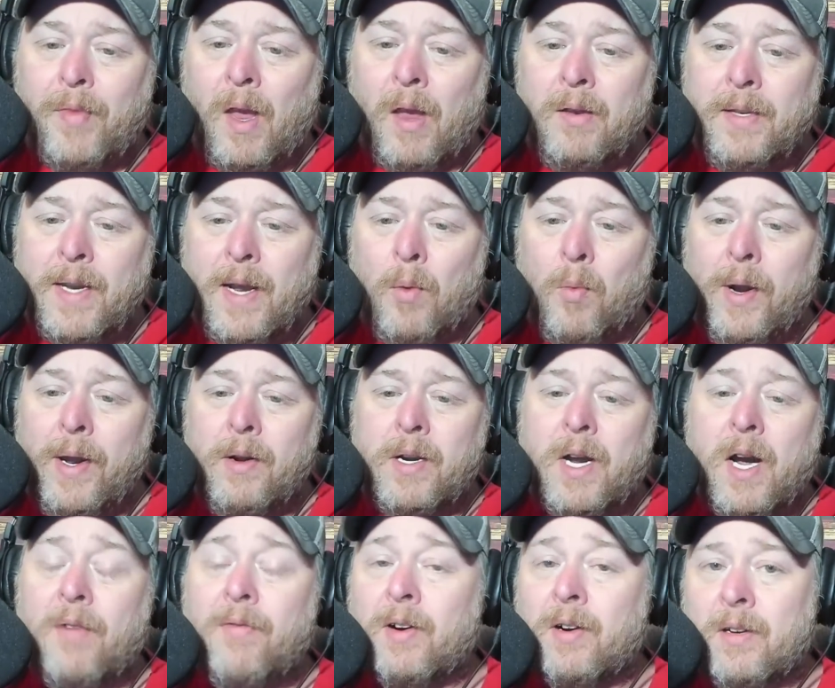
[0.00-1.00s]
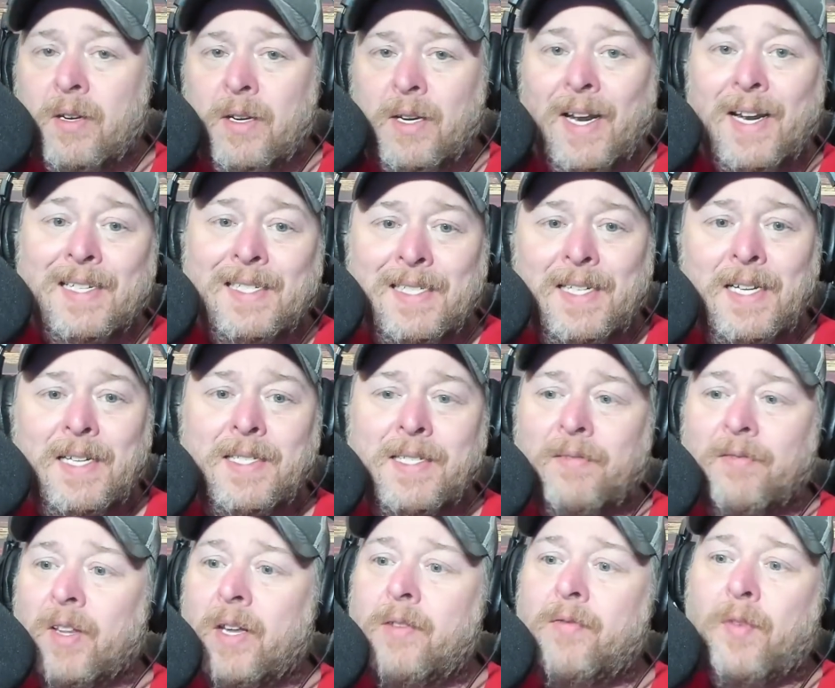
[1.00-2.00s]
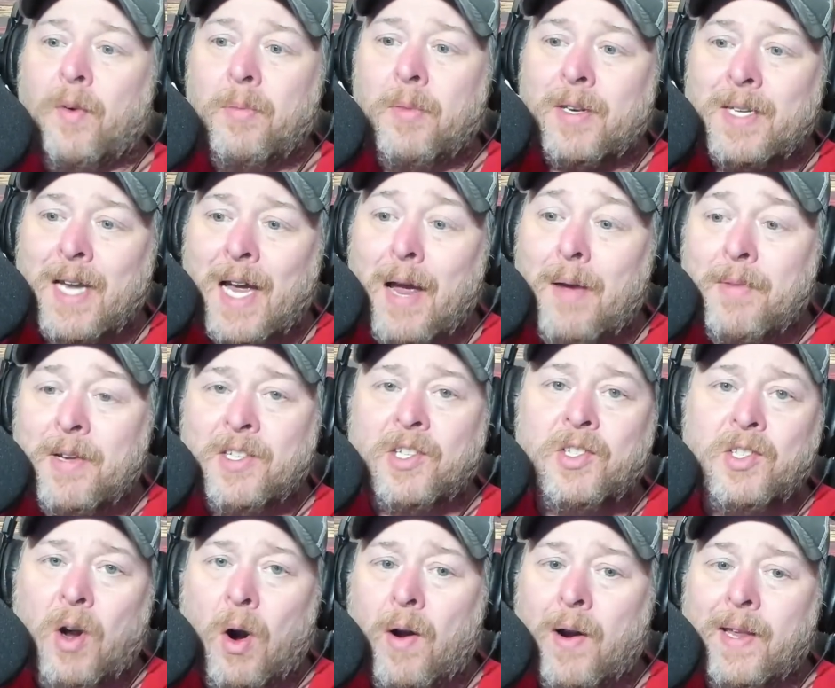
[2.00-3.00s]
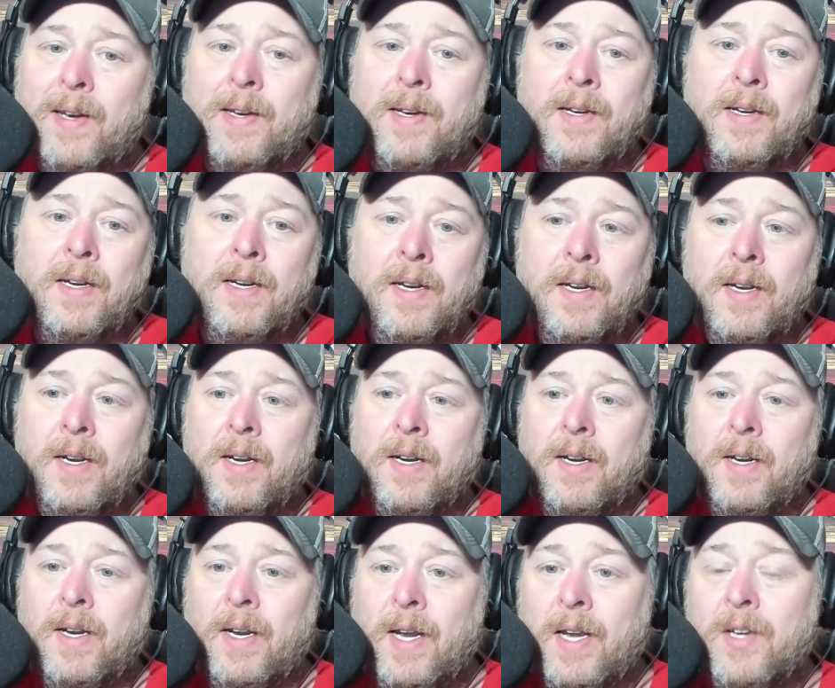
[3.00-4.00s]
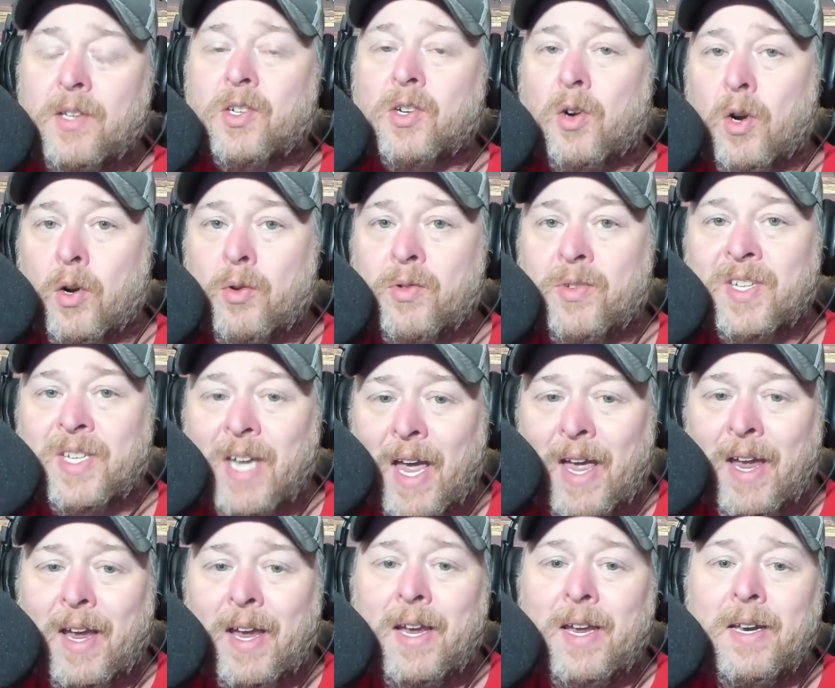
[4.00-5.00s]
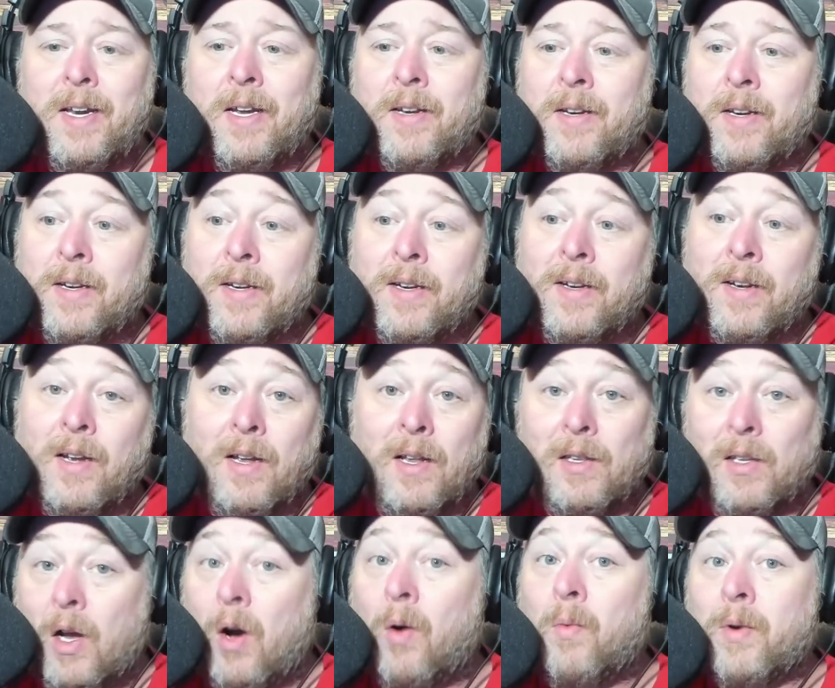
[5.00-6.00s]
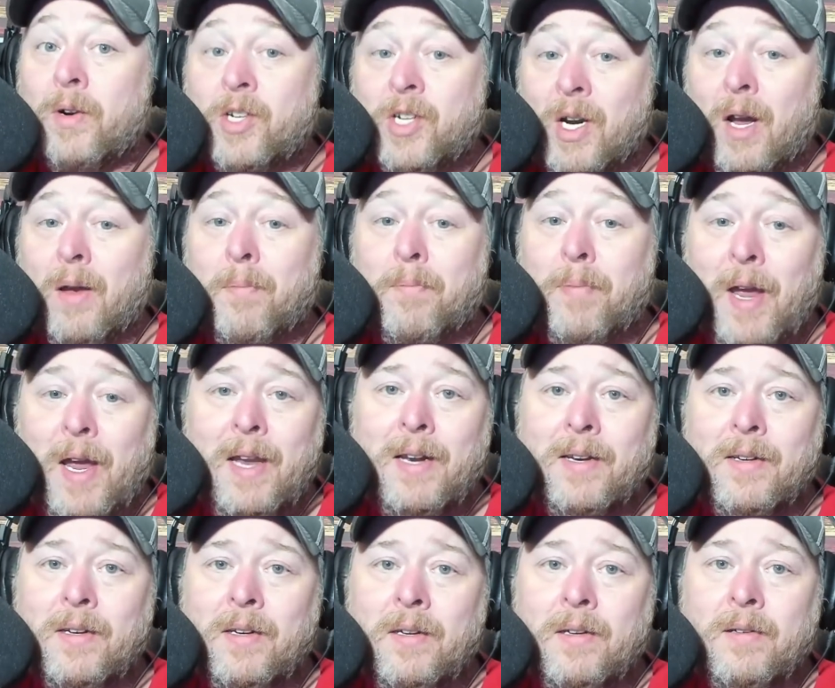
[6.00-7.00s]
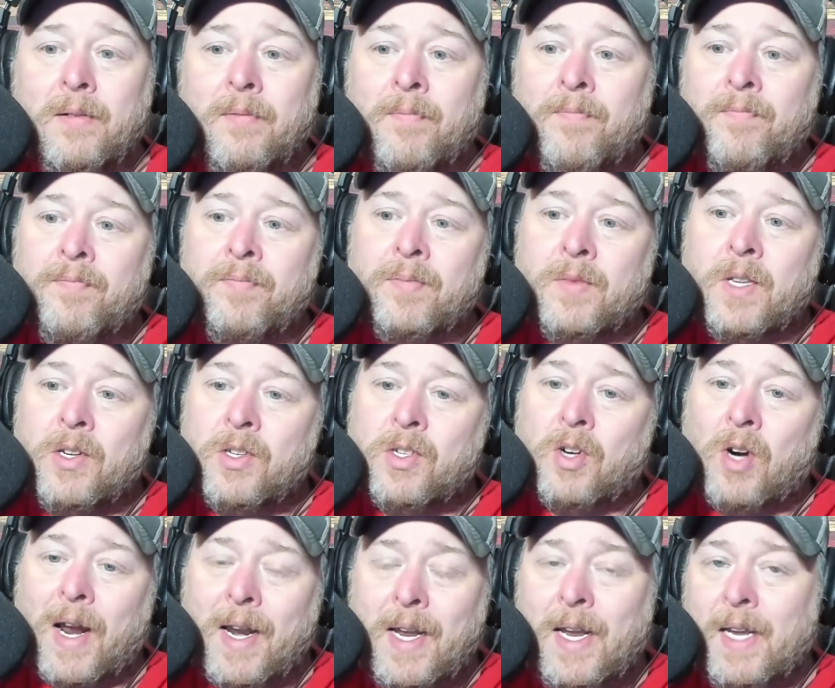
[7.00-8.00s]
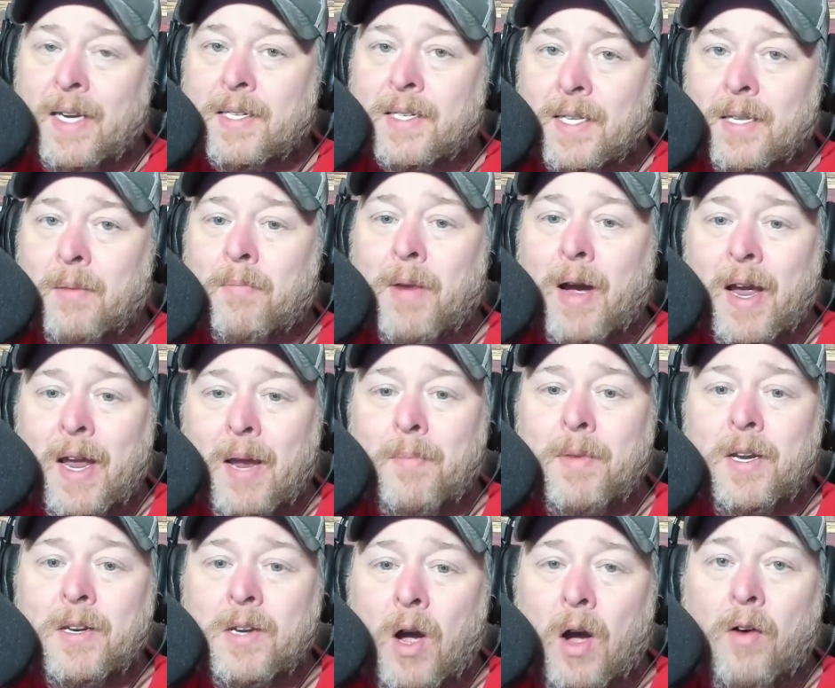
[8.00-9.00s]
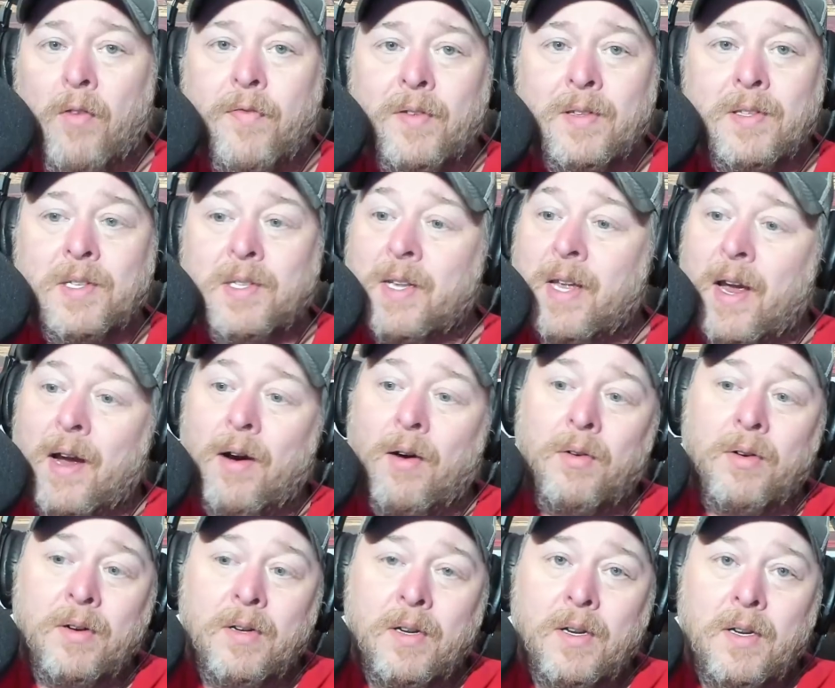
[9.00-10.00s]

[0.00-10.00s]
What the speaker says: Now, we covered extensively from the time it started his crusade along with Sean Payton to try to get to the Miami Dolphins. Now,